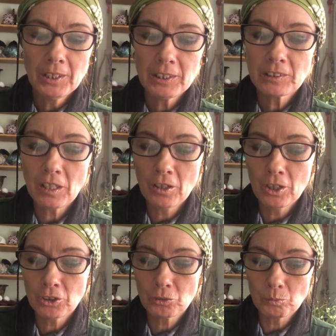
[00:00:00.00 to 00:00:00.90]
It
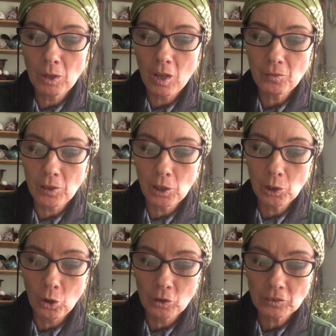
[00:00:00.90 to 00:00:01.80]
hurt rather a
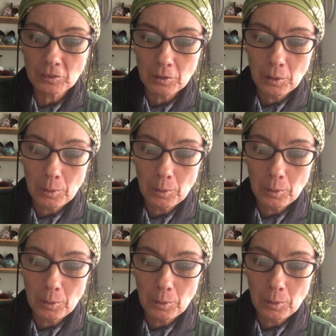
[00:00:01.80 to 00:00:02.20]
lot